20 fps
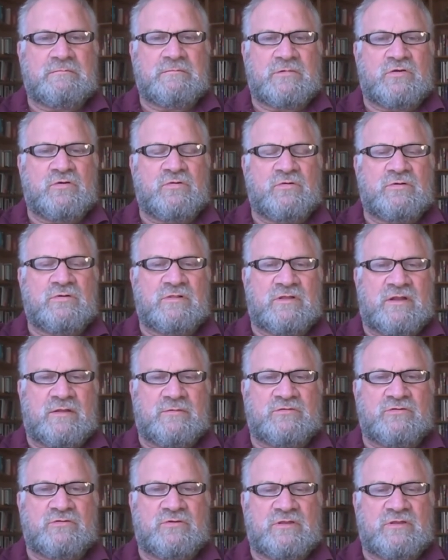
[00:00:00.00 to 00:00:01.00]
Google it. I'm
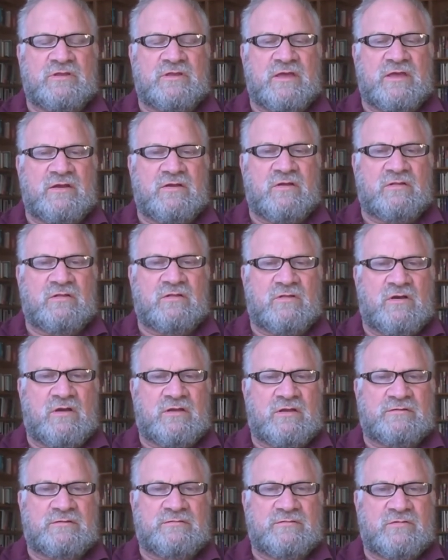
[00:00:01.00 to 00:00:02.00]
sure you can get it
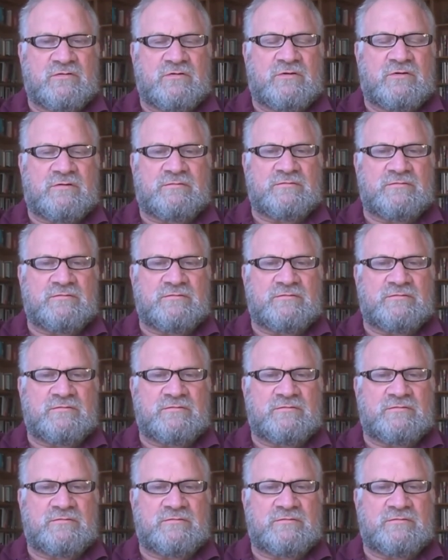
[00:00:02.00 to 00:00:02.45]
online, or